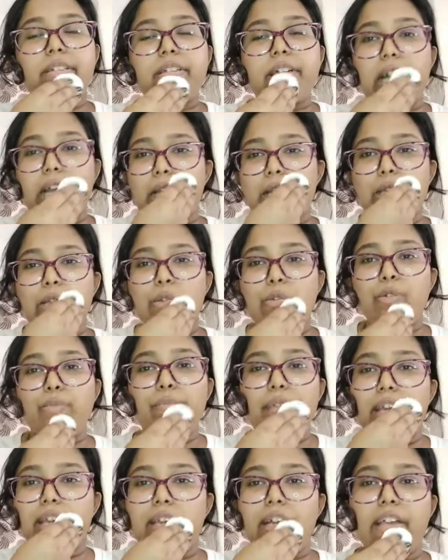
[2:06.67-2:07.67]
I don't know,
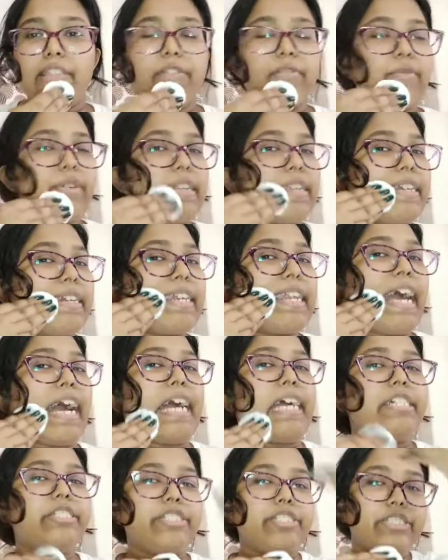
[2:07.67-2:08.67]
my other one
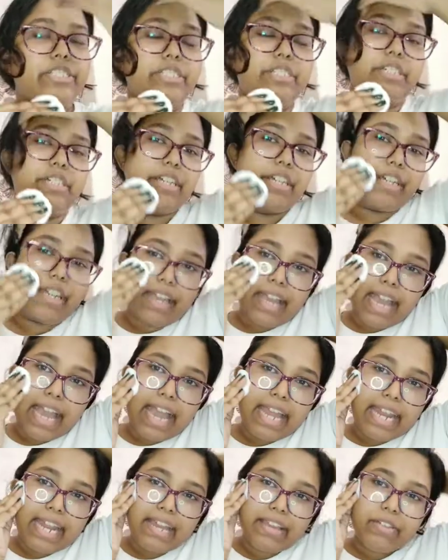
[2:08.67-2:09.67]
crashed,
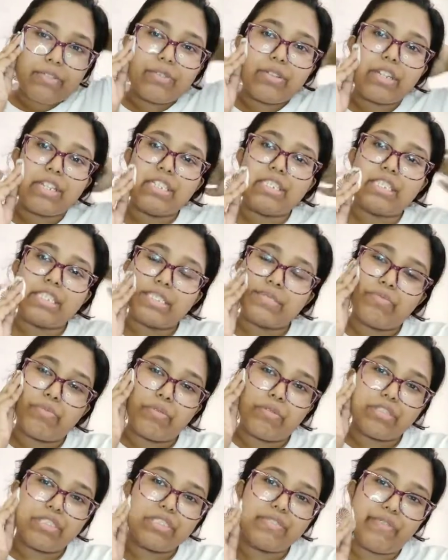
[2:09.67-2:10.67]
and I couldn't just
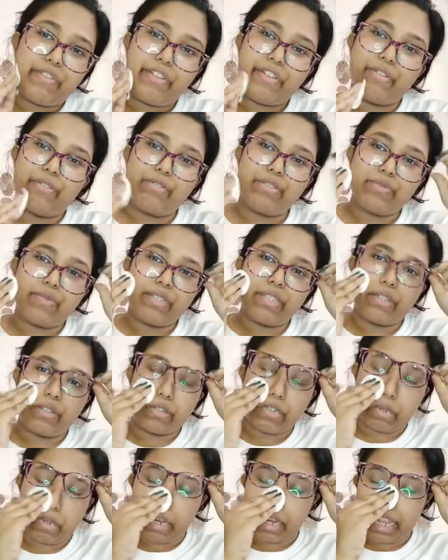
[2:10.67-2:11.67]
post videos
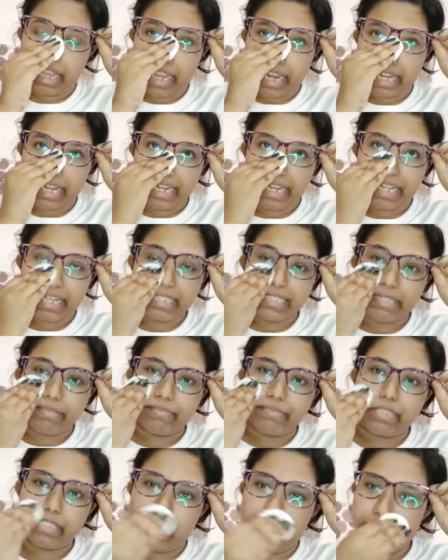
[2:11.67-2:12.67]
without like editing
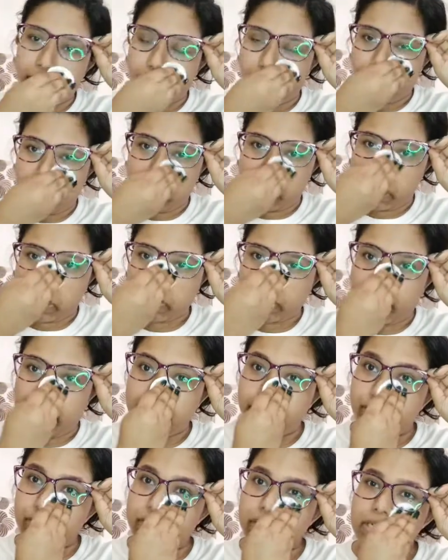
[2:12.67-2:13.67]
some stuff on it. So
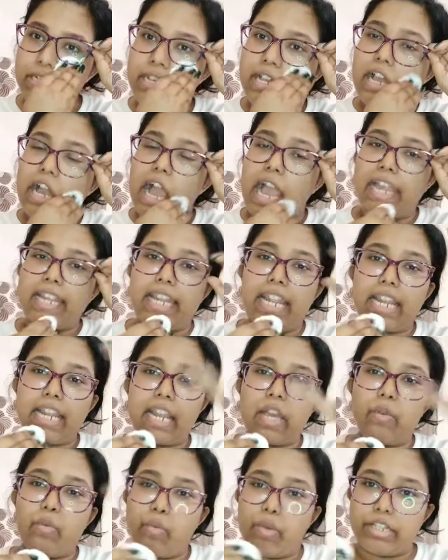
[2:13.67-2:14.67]
I take
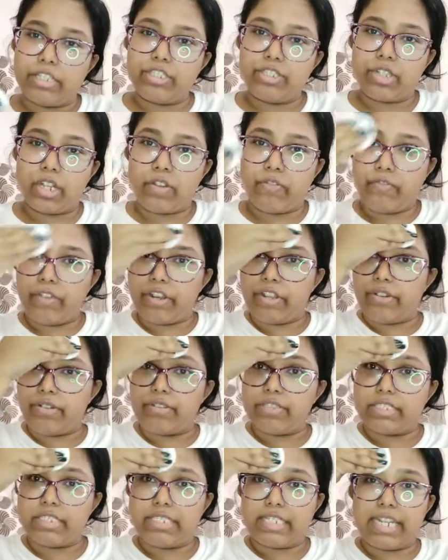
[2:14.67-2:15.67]
like one shot
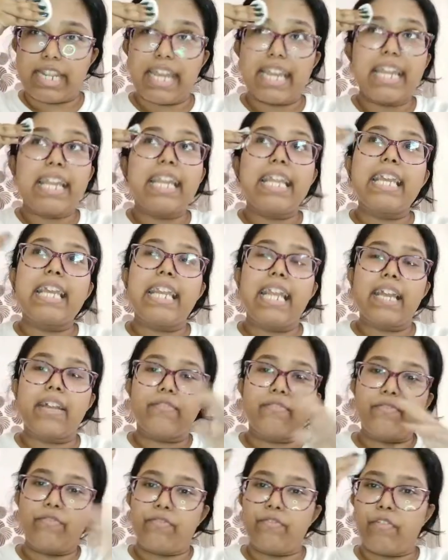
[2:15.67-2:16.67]
videos directly,
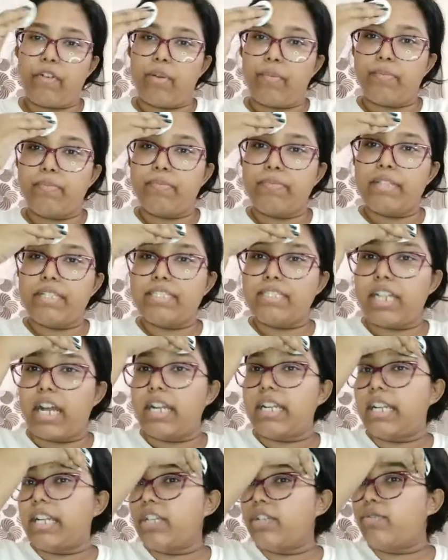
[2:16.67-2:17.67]
like from the
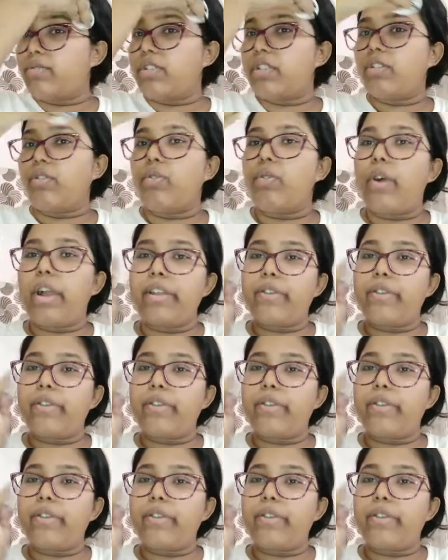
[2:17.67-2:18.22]
starting to the go.